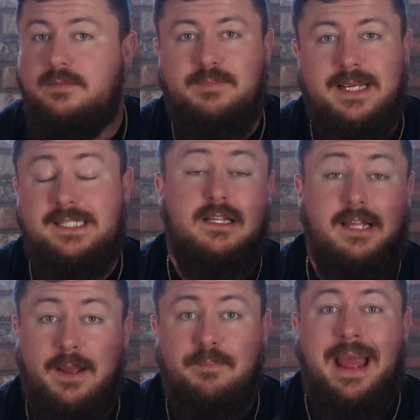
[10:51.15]

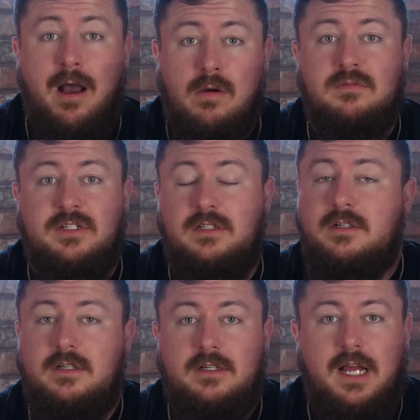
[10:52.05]
basically a bound
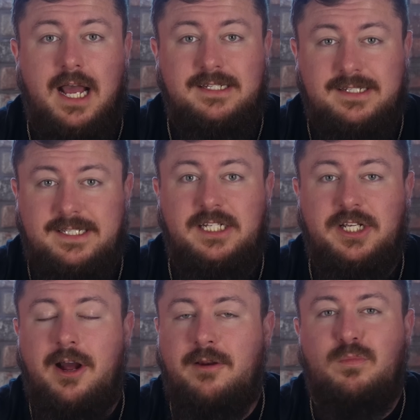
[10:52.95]
uh,
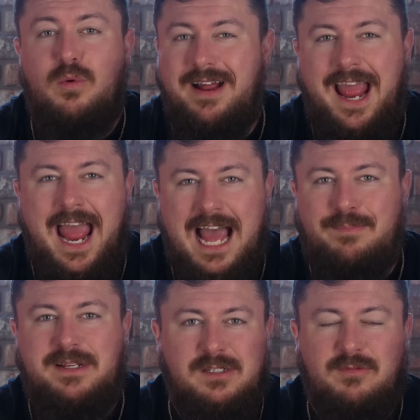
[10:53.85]
decision on what
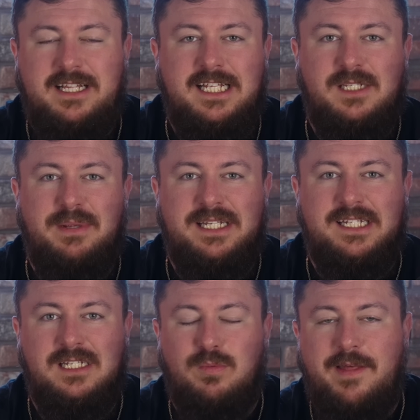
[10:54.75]
happens with this
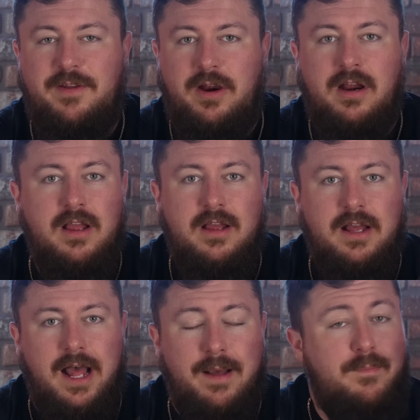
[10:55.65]
business, whether
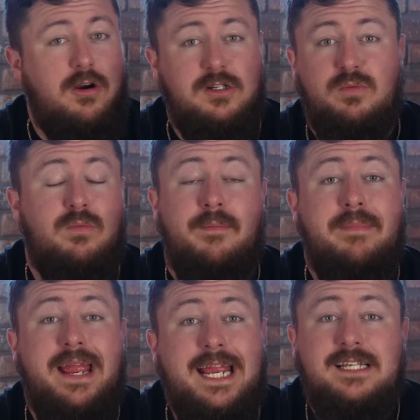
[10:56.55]
Uh, Mars
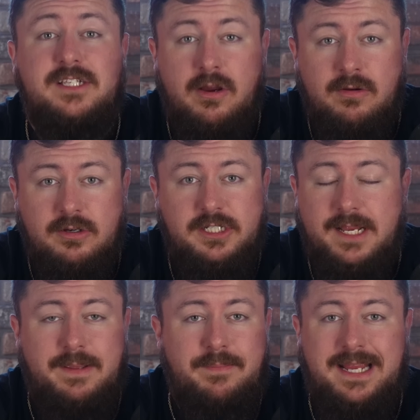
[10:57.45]
remains
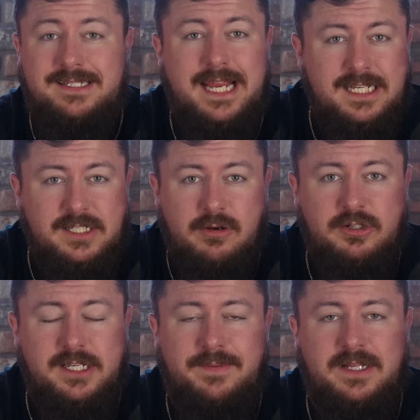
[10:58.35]
ownership, he maintains
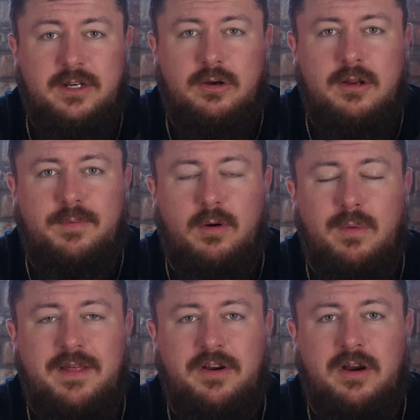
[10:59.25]
ownership in the group, or
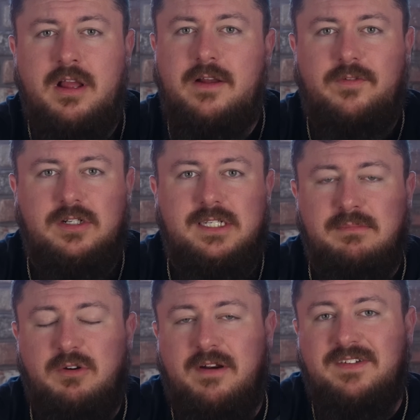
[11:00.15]
whether there's
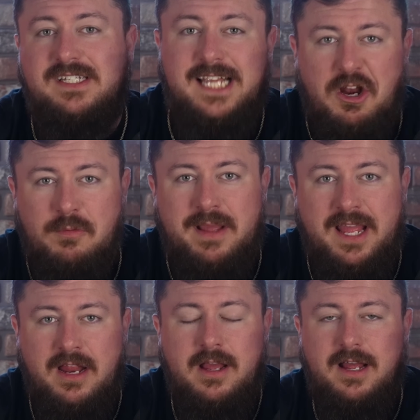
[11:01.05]
some sort of a
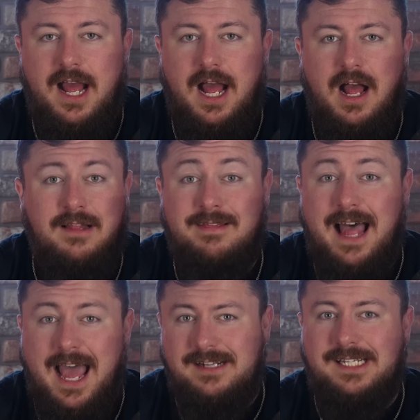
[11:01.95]
settlement. Uh, a lot of